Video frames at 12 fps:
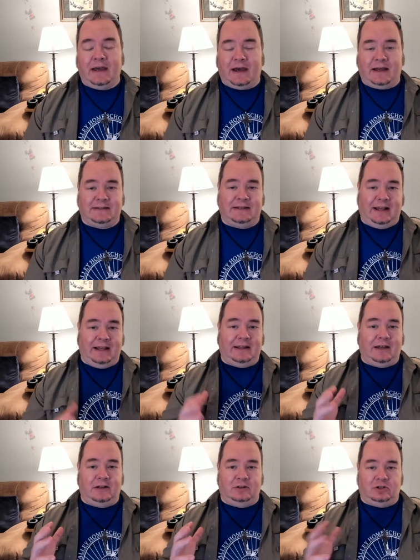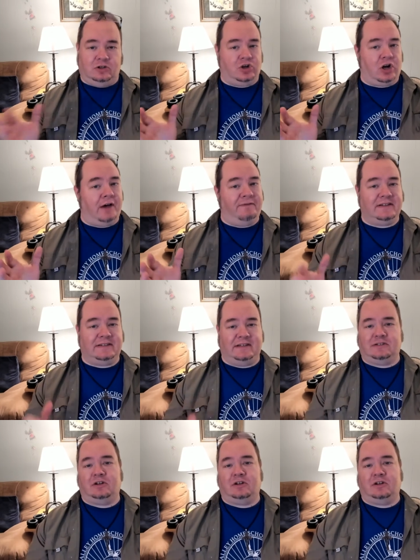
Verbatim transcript: Uh, today, the church office is